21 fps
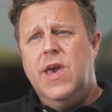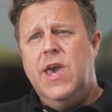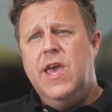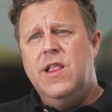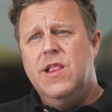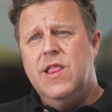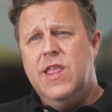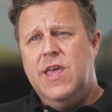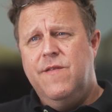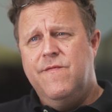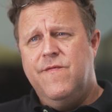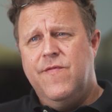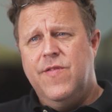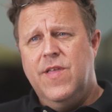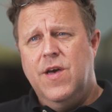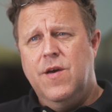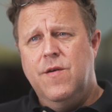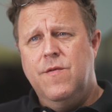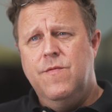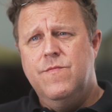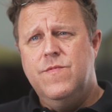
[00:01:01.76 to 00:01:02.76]
in lead
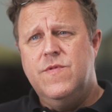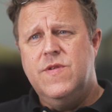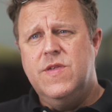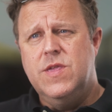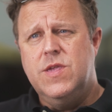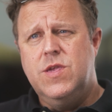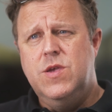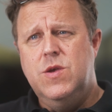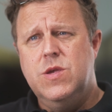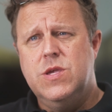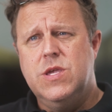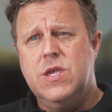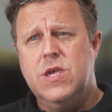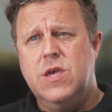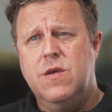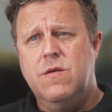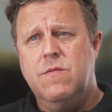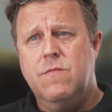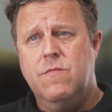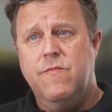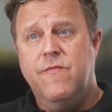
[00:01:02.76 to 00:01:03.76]
flow since
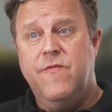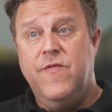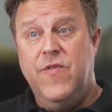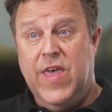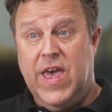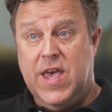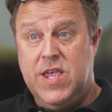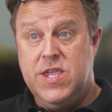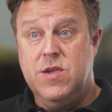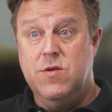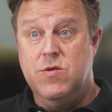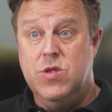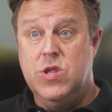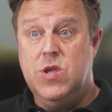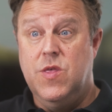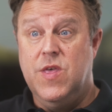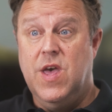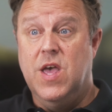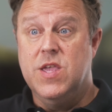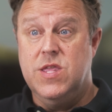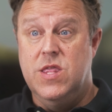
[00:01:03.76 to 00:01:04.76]
using Phonexa in
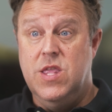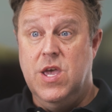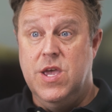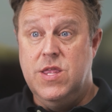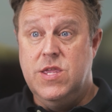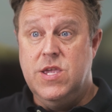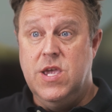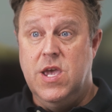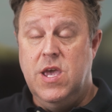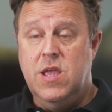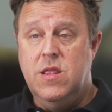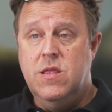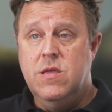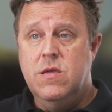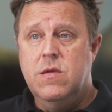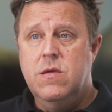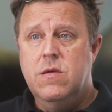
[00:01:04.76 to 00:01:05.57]
2019.